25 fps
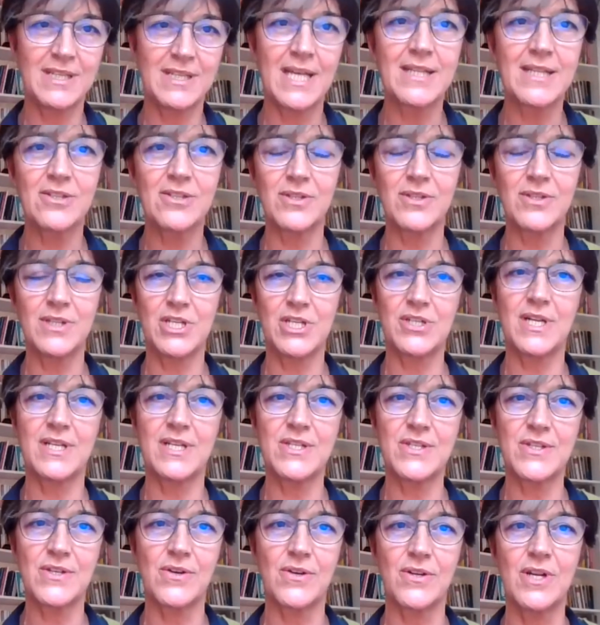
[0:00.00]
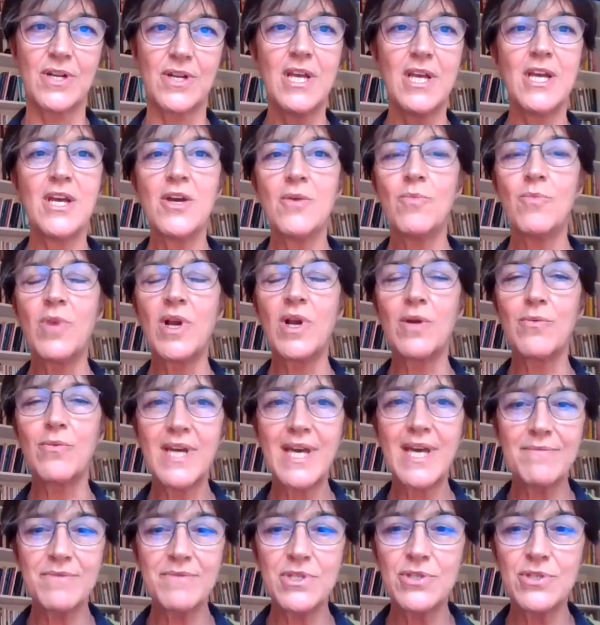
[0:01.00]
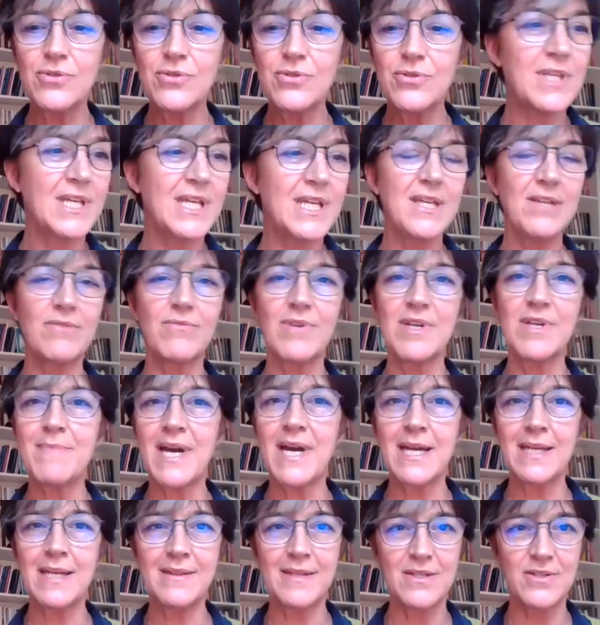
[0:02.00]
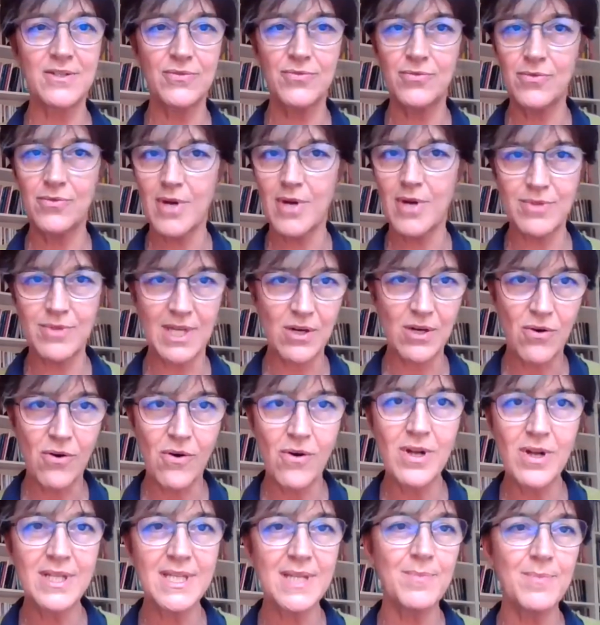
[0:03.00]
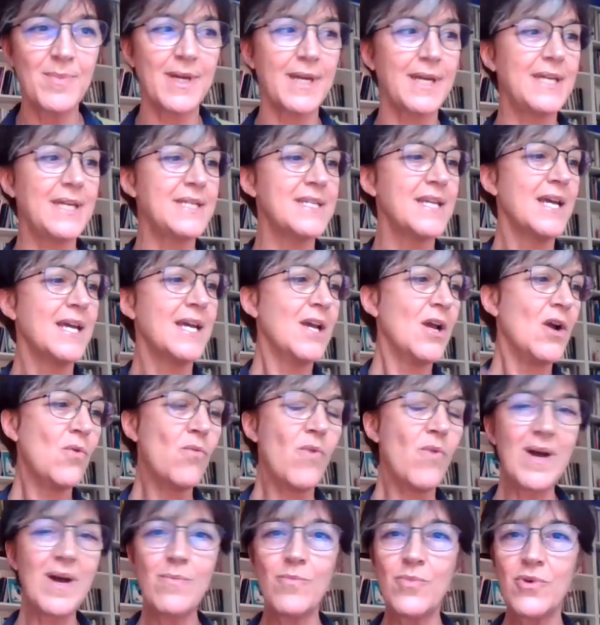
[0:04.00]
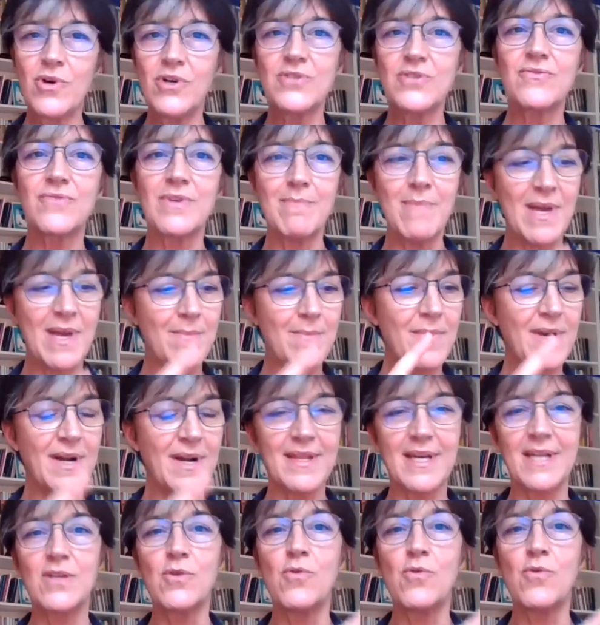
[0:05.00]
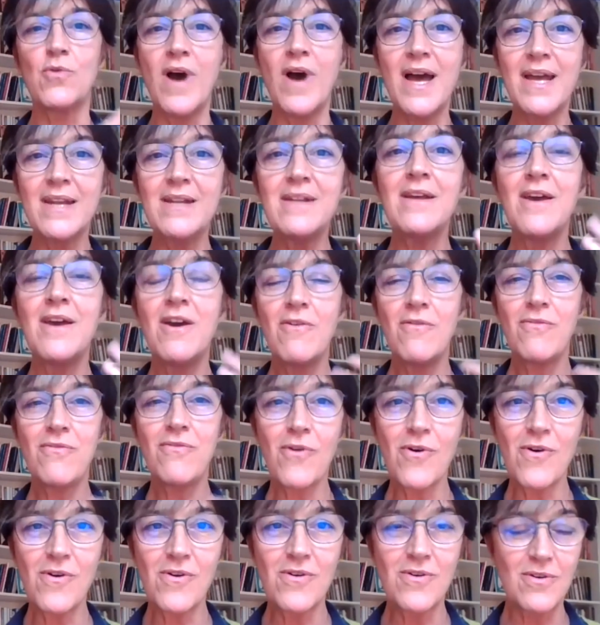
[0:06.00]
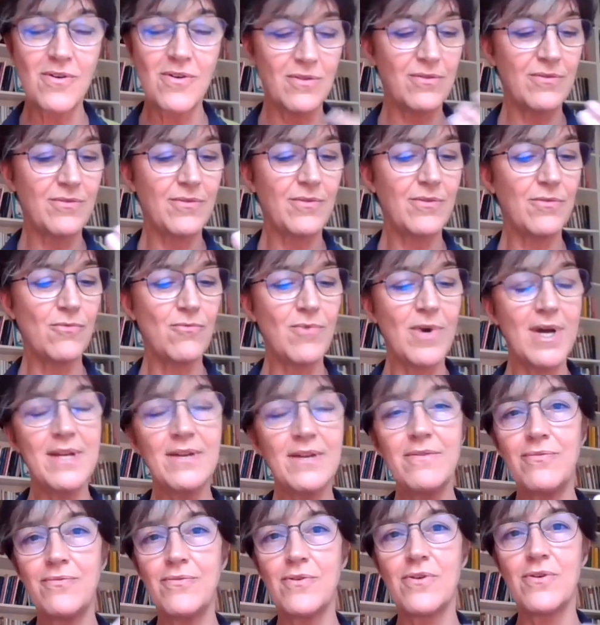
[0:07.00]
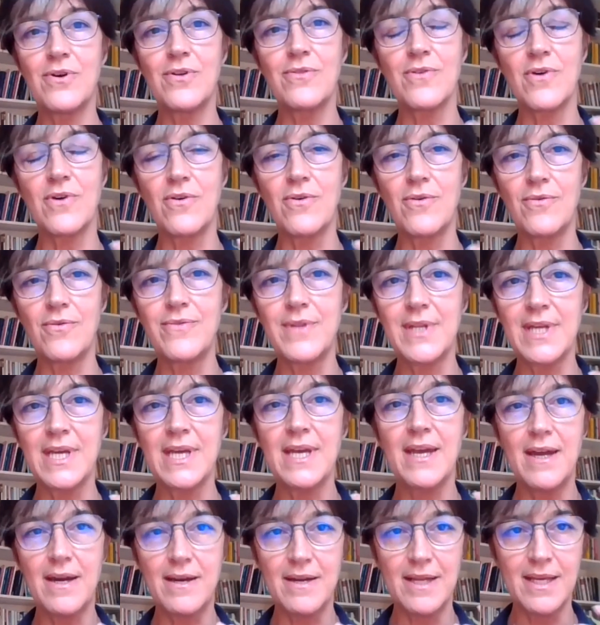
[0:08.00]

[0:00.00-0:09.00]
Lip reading: and that condition and so on? Well, we had two key reminders throughout the whole debate. One was, remember that one fourth of the